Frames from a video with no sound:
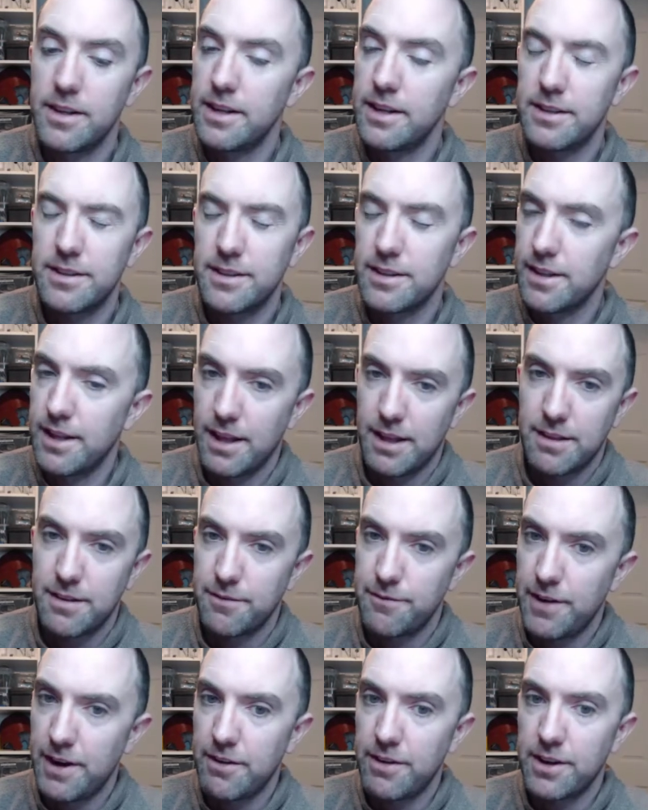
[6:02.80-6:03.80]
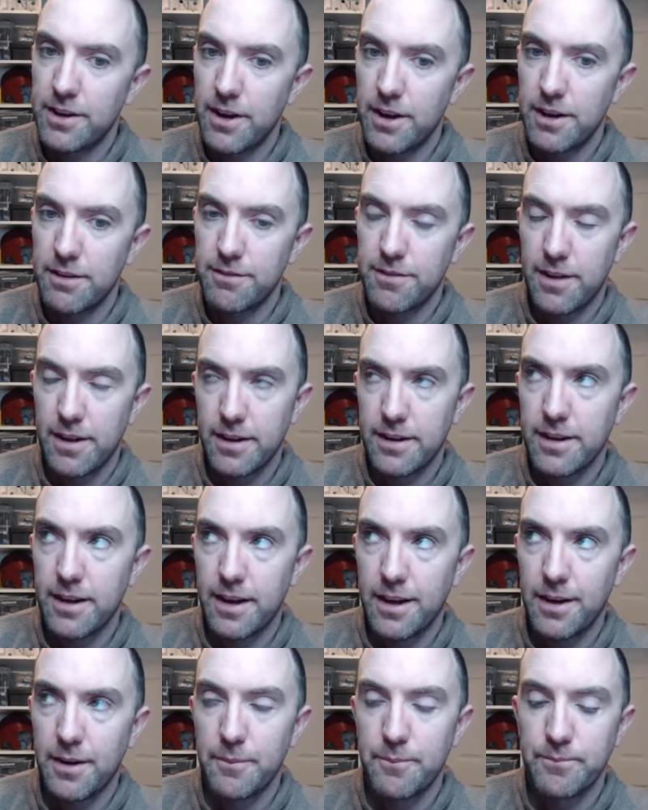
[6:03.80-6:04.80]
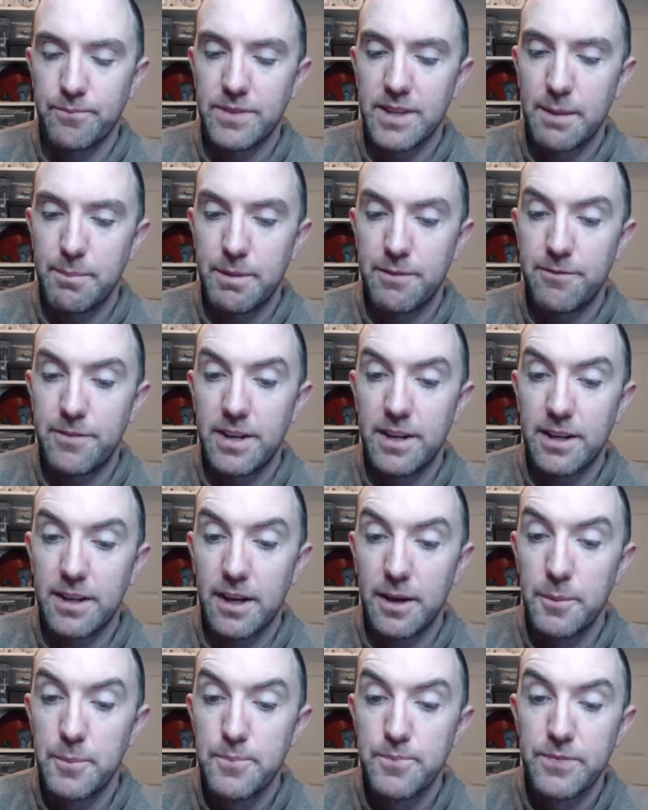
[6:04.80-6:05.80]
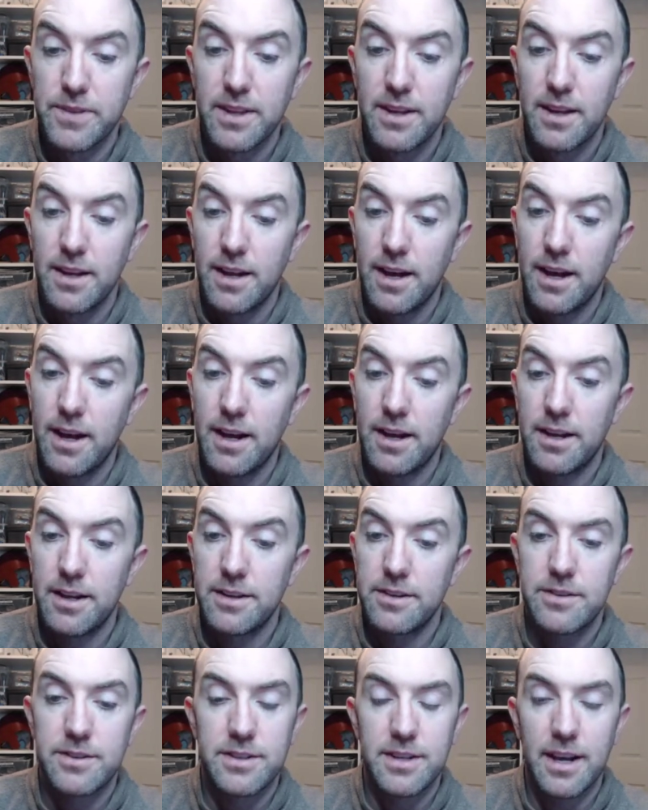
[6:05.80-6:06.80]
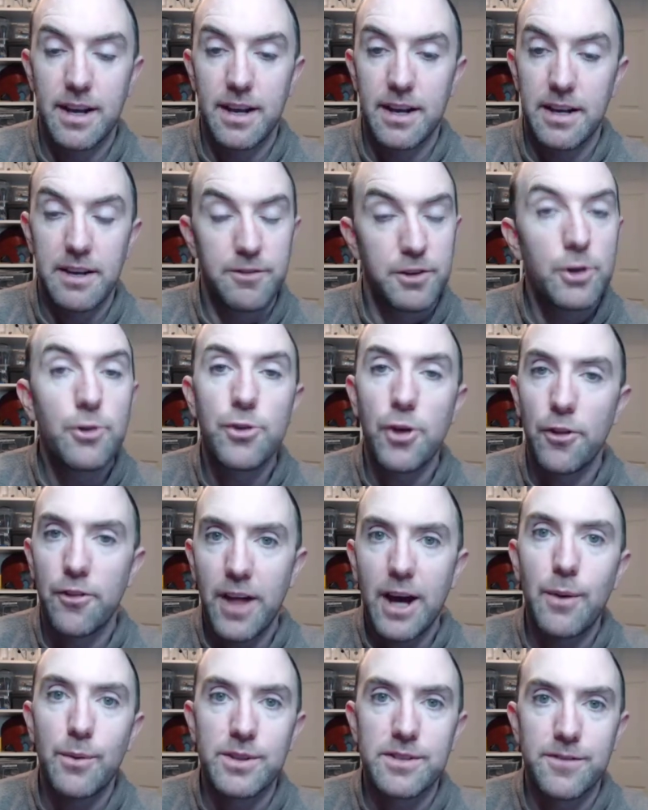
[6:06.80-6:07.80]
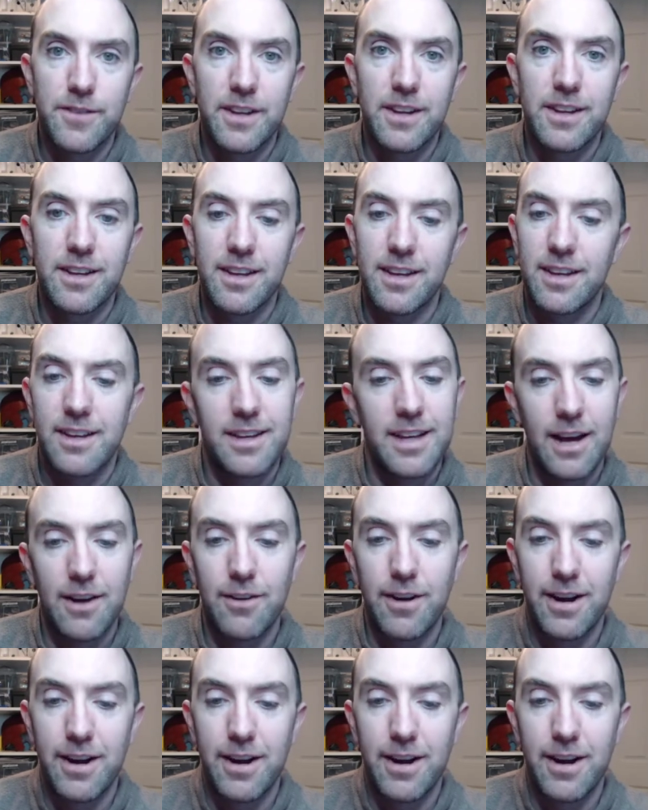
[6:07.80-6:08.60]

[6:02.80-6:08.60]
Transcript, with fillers: it, it's very kind of like um, a bit finicky. And uh, if you thought that was finicky, get